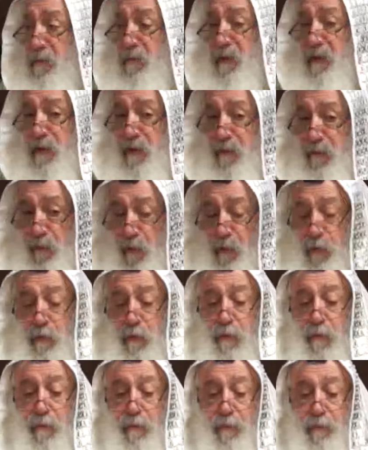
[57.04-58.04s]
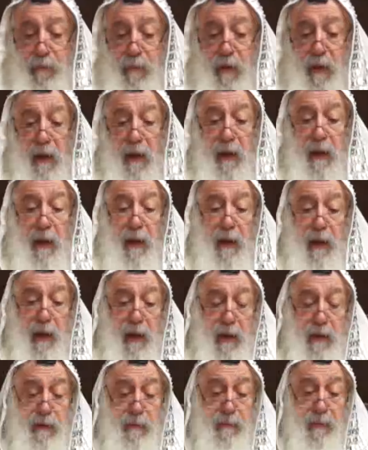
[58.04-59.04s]
and mitzvot.
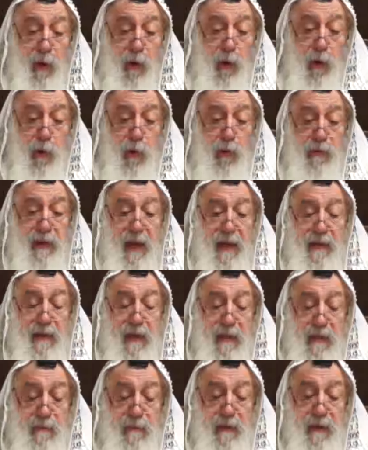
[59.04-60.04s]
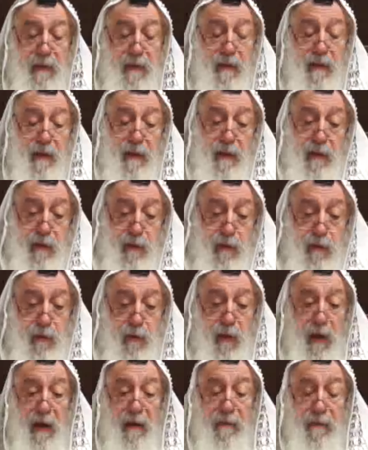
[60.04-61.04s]
And Bechukotai, that means
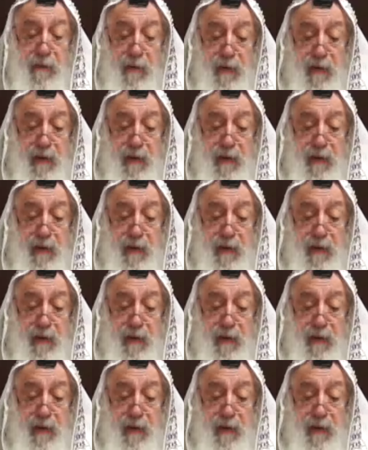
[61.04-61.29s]
you have